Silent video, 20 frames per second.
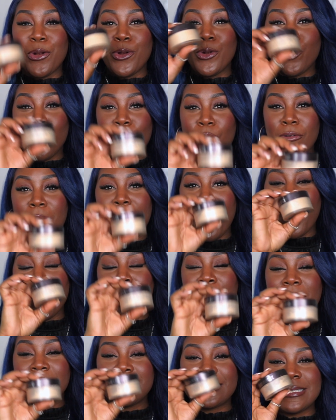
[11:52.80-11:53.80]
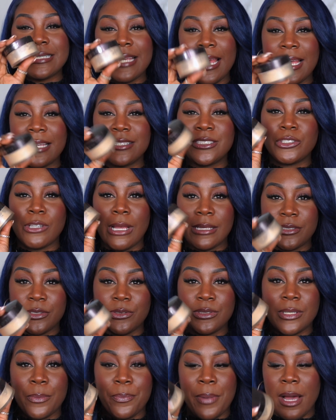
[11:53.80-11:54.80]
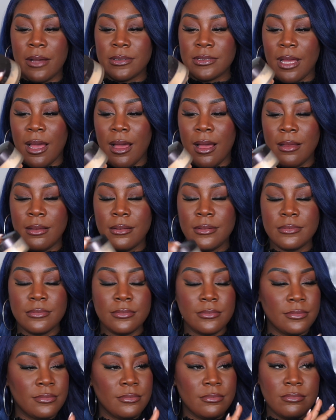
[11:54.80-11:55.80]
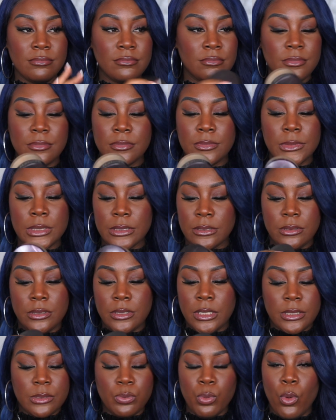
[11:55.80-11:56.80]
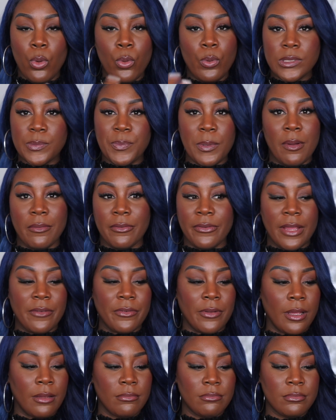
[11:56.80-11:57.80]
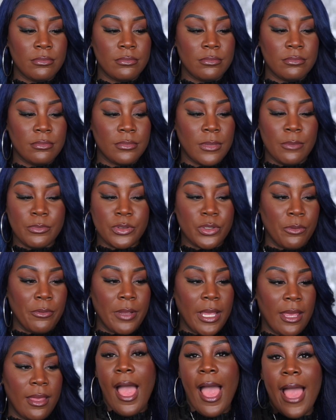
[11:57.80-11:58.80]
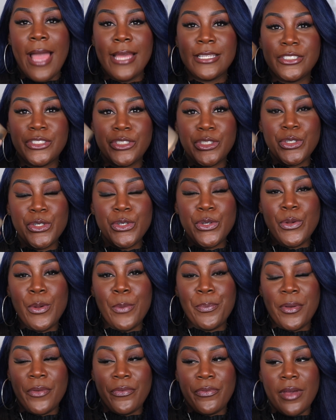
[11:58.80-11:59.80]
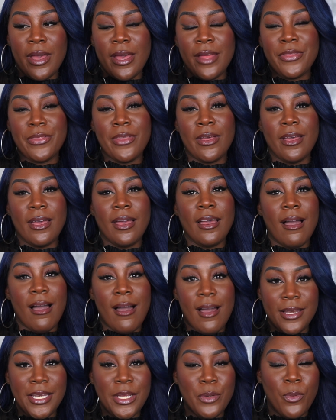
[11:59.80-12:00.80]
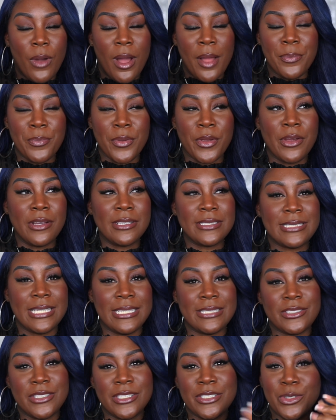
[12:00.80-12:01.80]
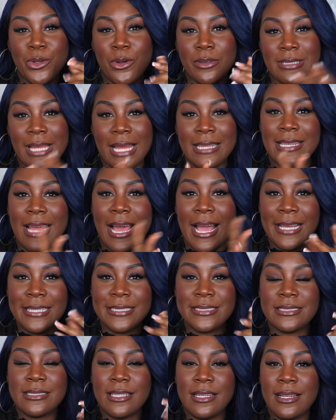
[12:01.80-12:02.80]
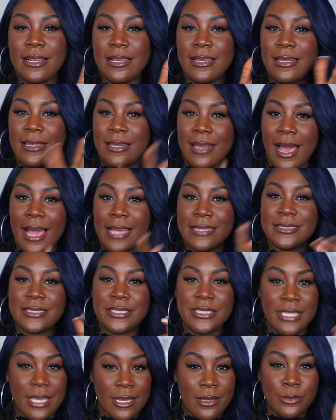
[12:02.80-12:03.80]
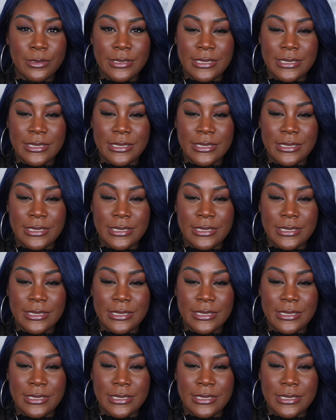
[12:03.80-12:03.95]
Laura Mercier translucent powder. This will always be my favorite. I'm sorry. I do prefer the honey one because it's just got that nice light yellow